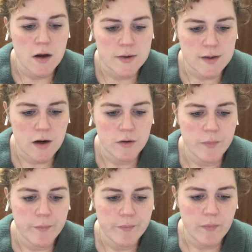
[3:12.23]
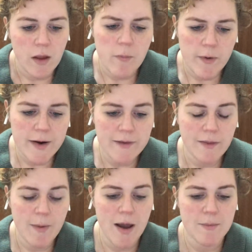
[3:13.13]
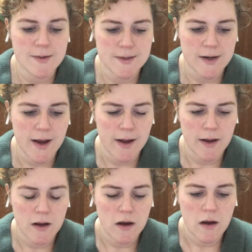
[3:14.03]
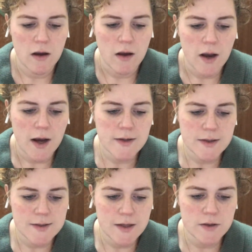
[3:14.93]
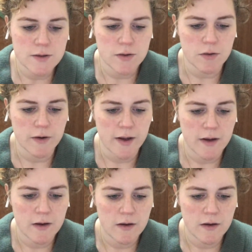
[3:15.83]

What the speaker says: So, I'm reading the papers today, and I see a story.